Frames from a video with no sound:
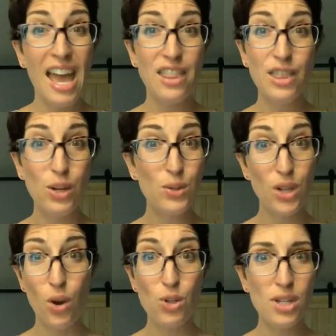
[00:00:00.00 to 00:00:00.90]
And those
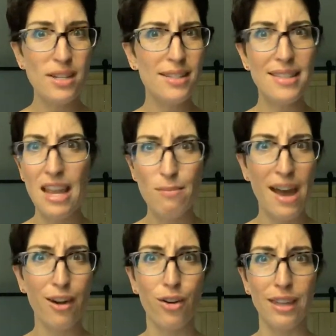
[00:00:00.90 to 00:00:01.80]
coaches, they
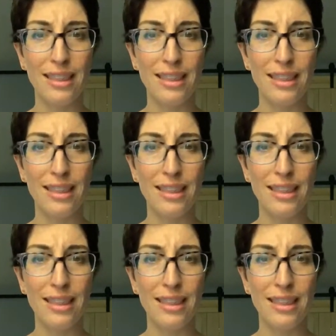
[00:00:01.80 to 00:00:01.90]
matter.